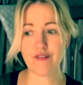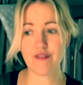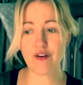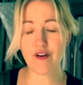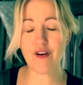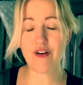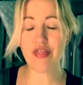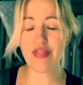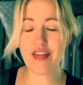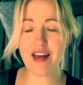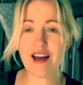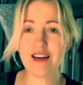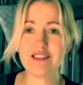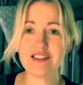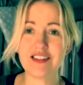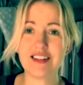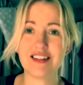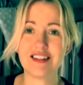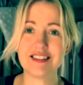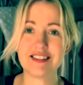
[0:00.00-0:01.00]

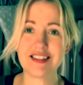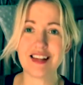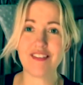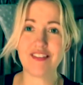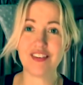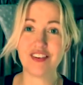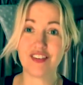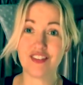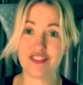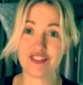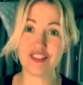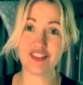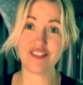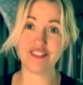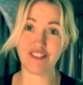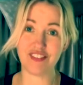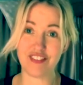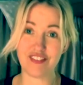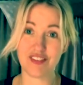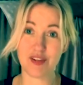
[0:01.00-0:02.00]

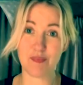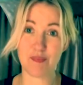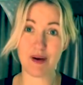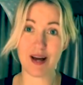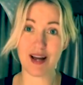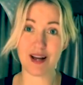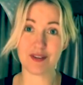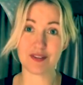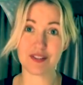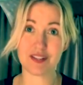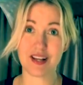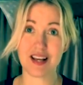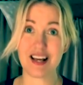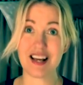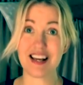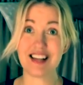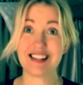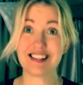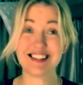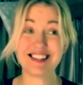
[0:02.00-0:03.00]
£4,750
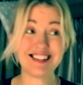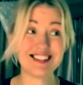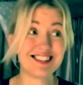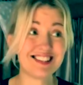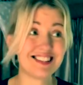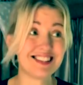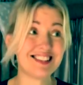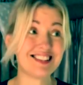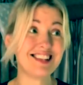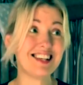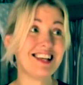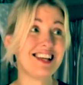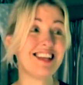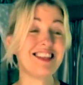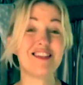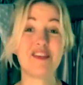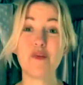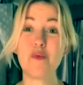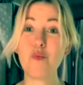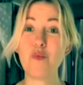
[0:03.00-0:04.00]
to see
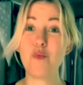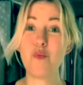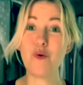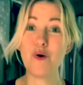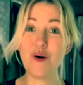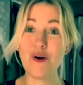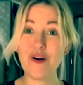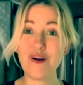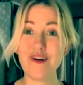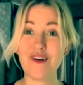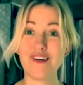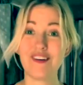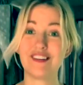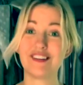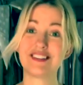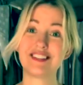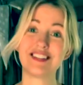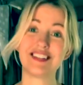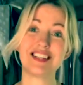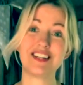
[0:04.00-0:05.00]
the
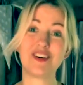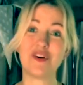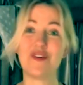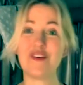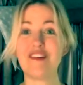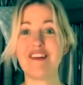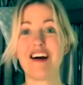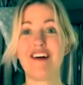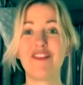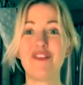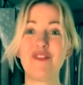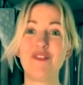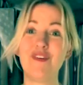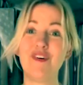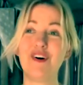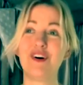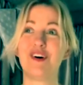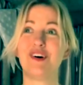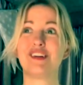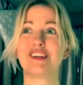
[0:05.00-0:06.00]
world, to go around the
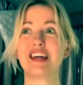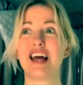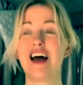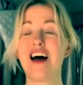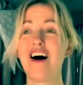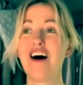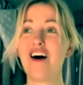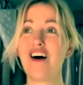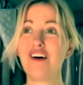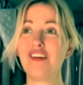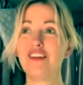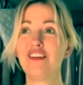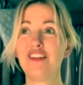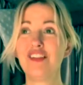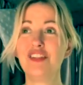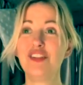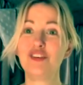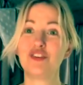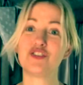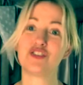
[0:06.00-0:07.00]
world on a
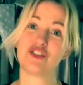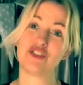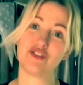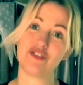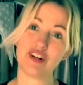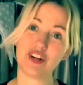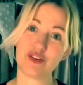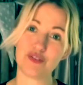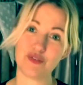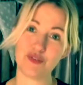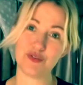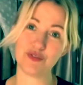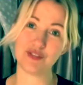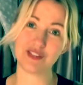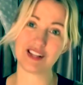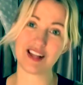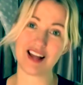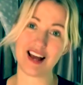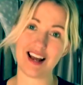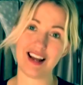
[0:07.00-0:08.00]
luxury
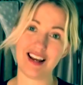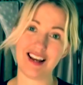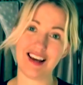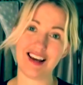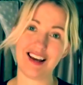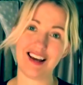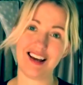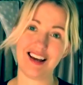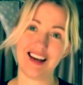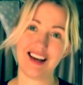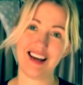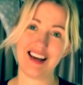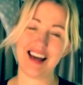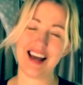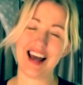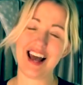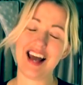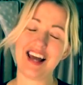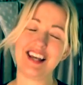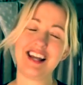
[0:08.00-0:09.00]
cruise liner.
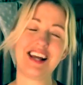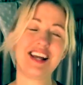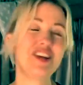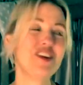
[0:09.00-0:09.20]
And I